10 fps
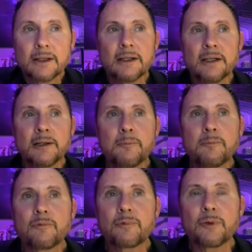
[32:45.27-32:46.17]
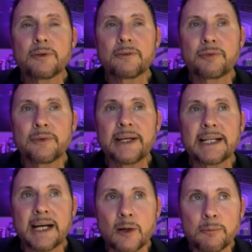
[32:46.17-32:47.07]
for
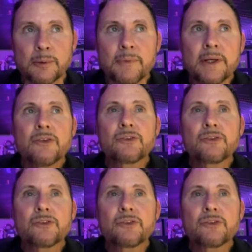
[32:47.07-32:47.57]
that album.